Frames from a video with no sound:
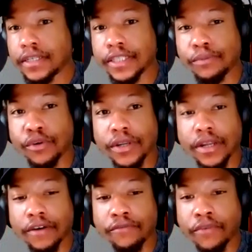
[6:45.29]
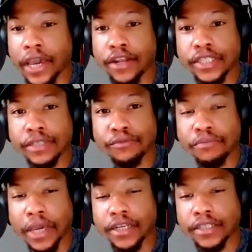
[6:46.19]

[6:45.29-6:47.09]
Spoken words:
someone, a fan or someone made a